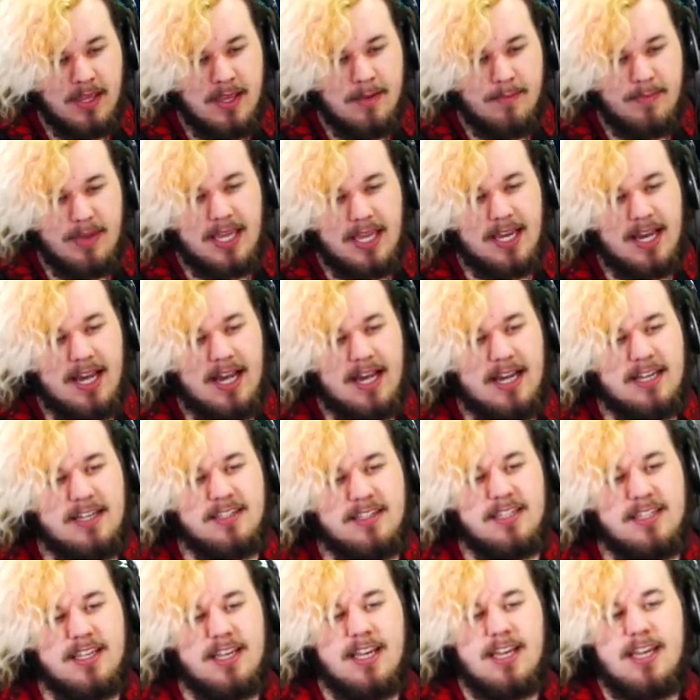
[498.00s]

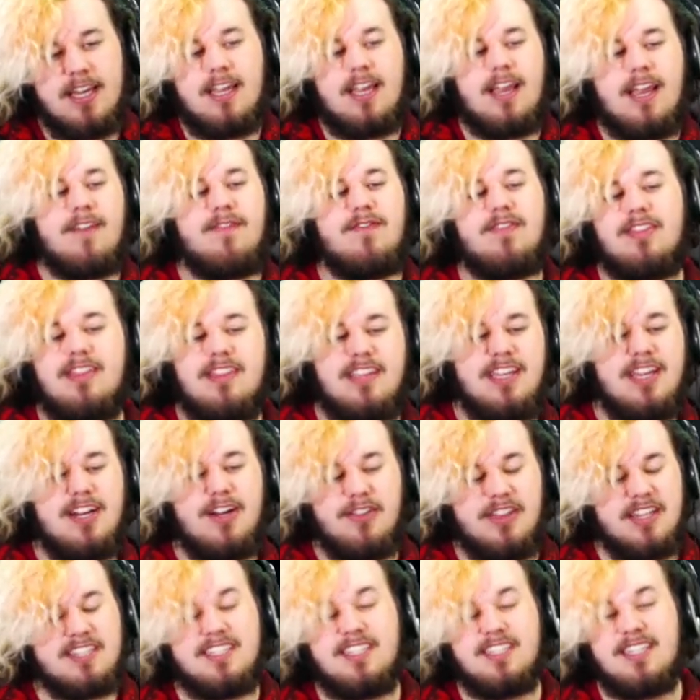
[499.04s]
because if you know
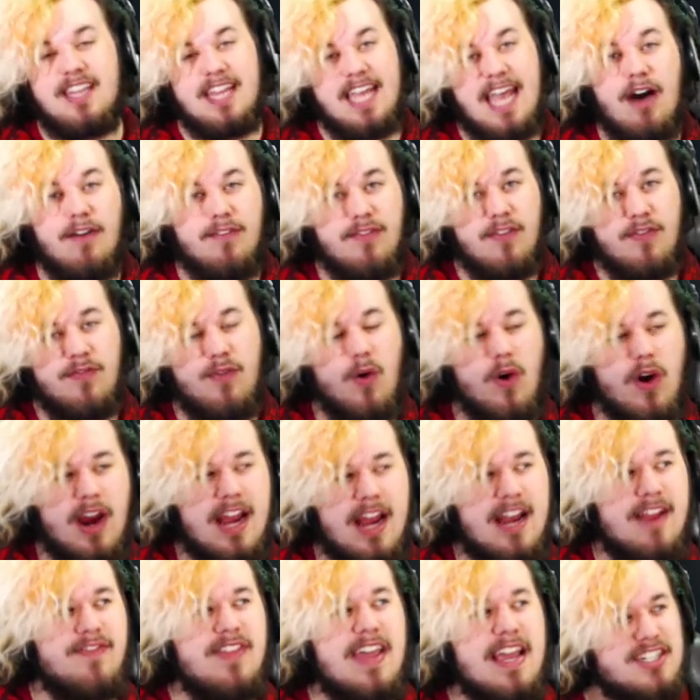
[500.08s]
this is the alpha 4
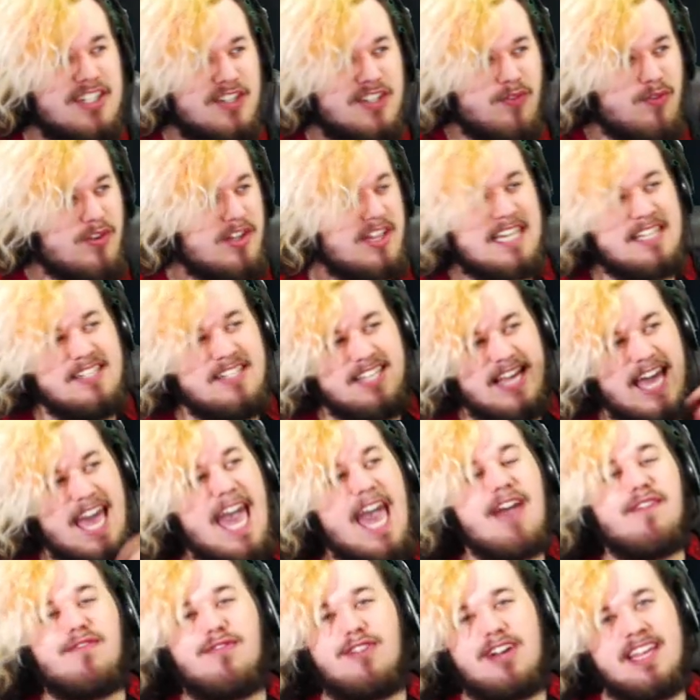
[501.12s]
and if they just release
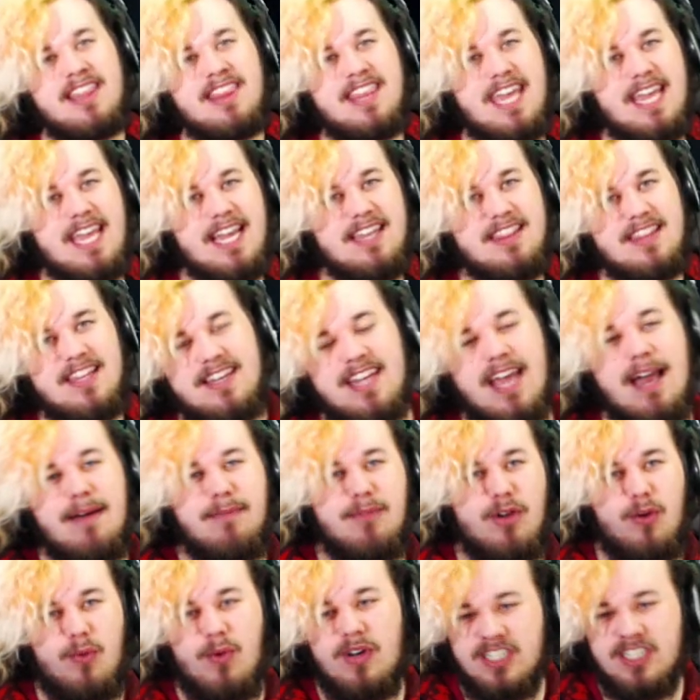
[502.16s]
everything in the
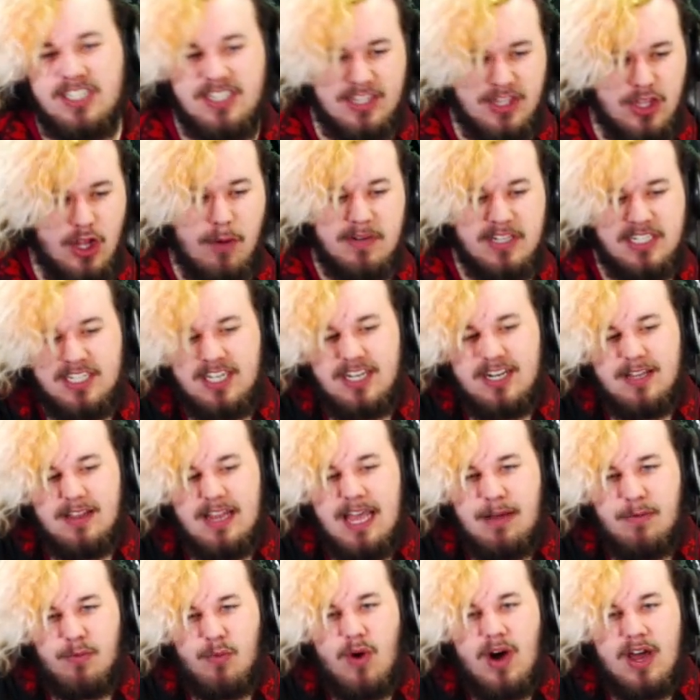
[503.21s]
demo what's nobody's gonna
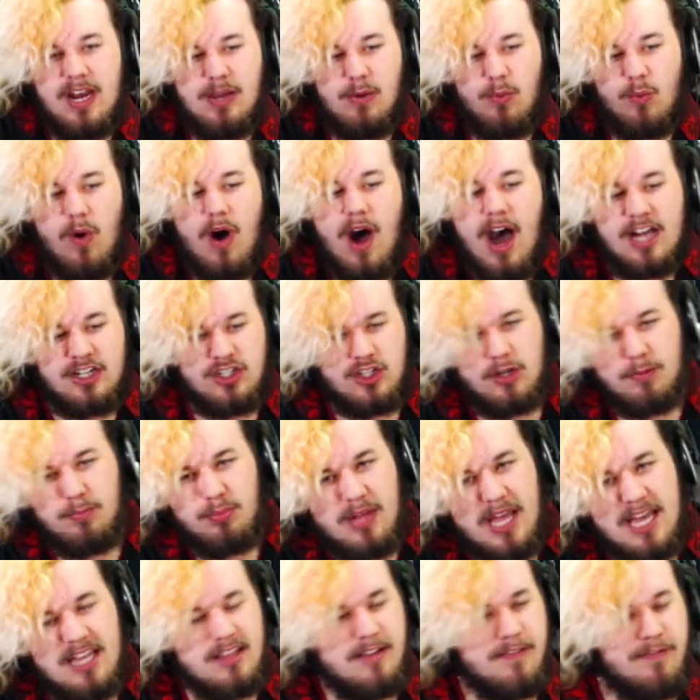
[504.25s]
like want to watch or
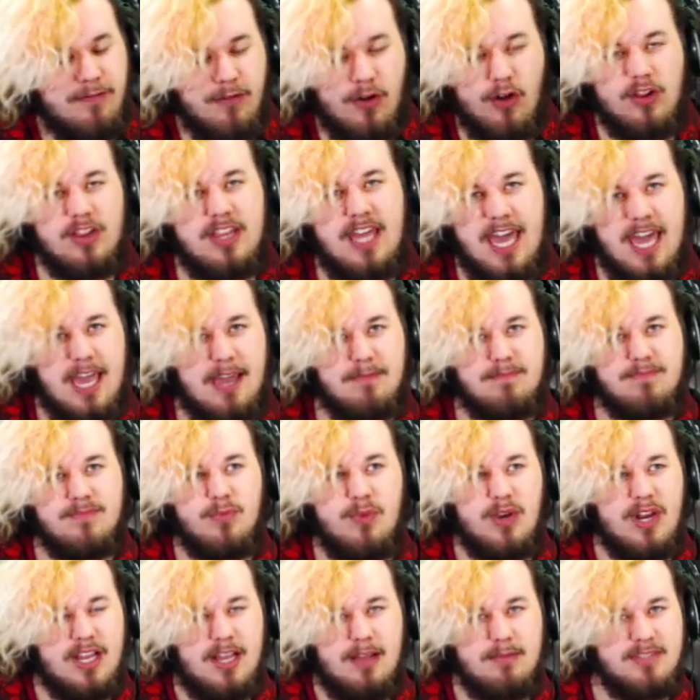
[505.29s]
play the full game
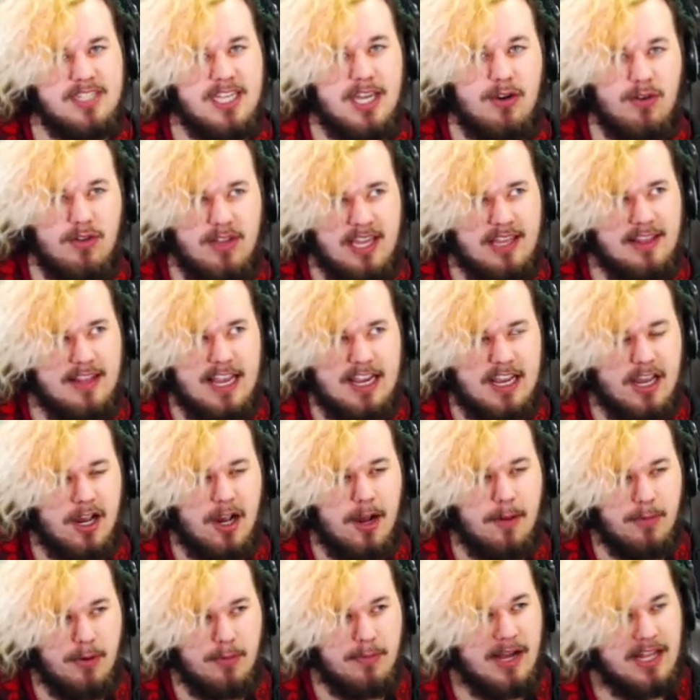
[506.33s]
when it comes out in like a
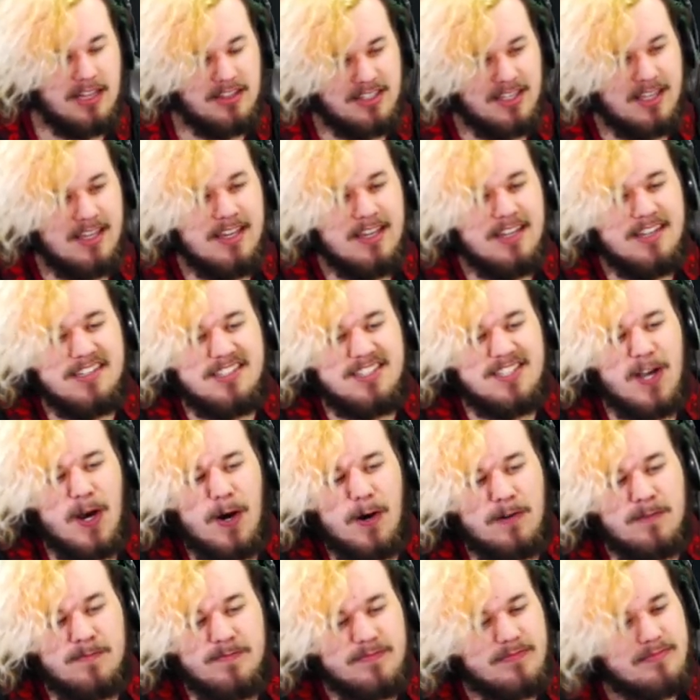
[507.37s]
couple months so